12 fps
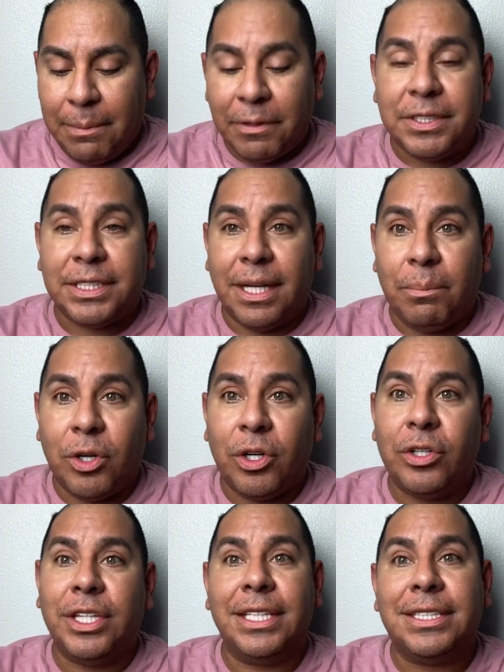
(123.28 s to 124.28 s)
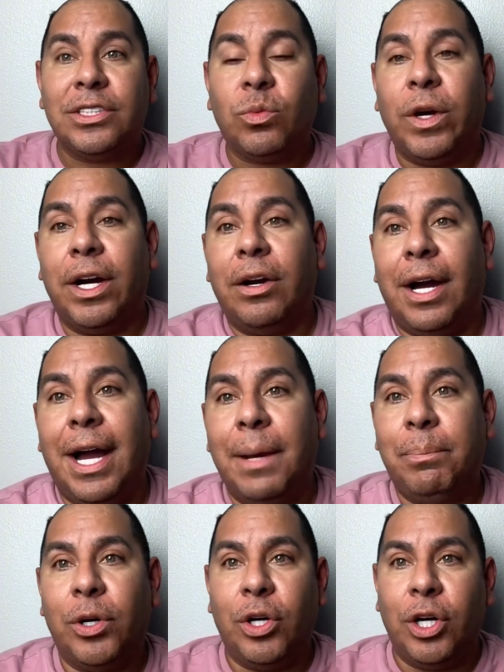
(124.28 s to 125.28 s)
of summer, this is where I
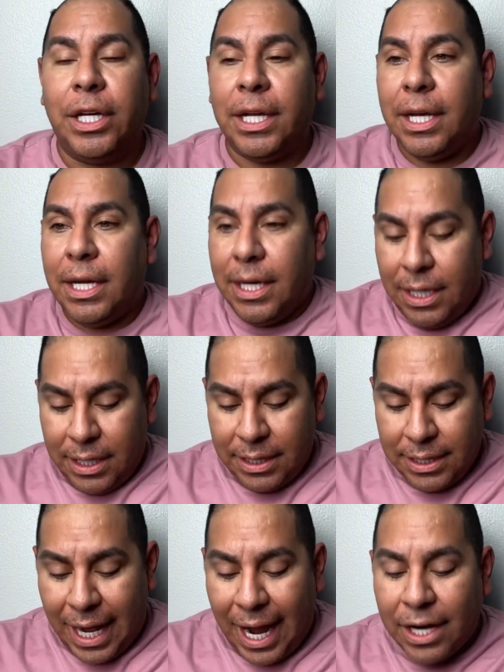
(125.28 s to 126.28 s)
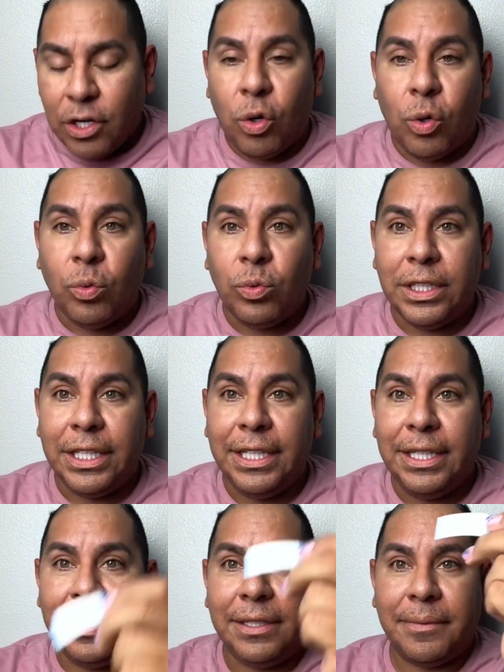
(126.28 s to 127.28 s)
put not
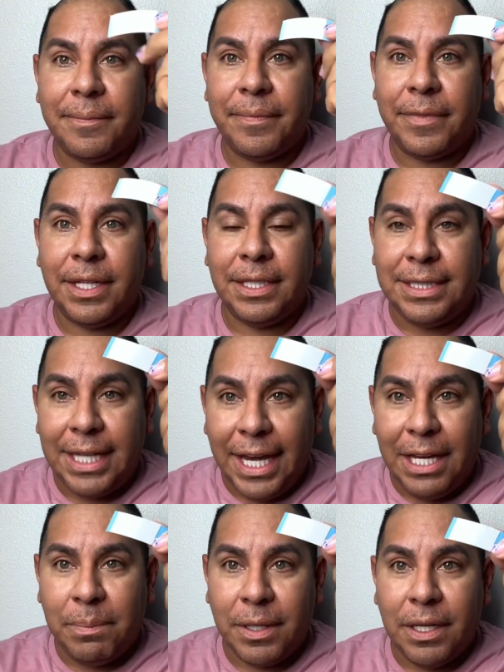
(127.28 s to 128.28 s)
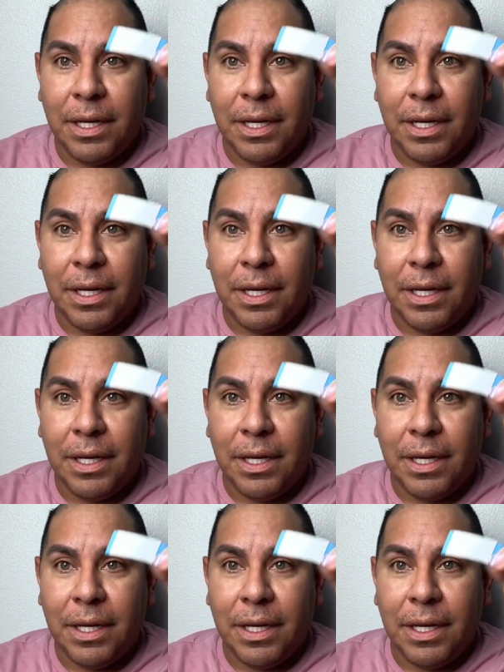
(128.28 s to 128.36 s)
only tape,